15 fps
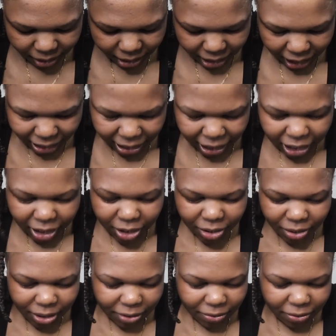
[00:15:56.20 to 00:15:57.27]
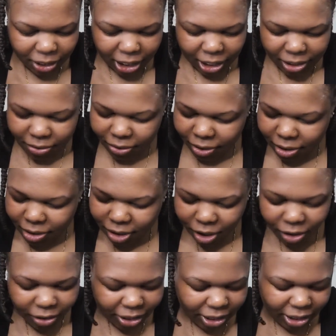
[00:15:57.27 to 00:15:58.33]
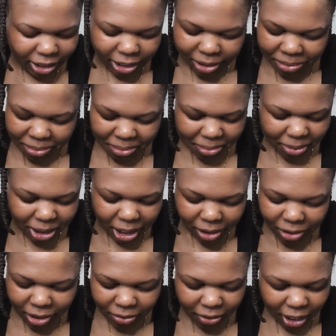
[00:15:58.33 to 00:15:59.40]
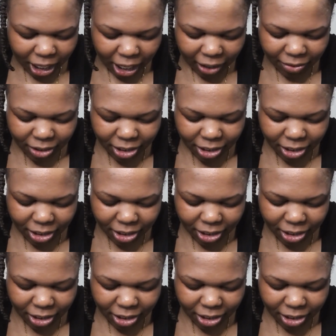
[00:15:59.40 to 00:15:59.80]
And I thank you in advance for it's already done. And I don't even have